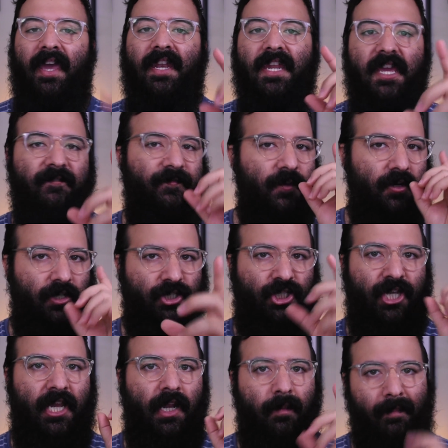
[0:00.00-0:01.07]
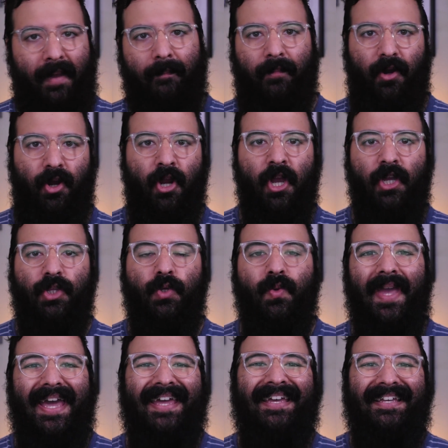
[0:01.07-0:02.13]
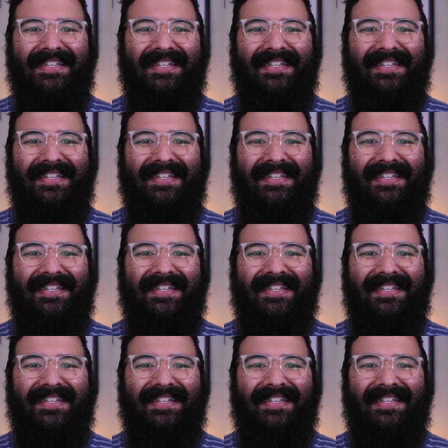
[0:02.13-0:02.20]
And if you're a channel member, you get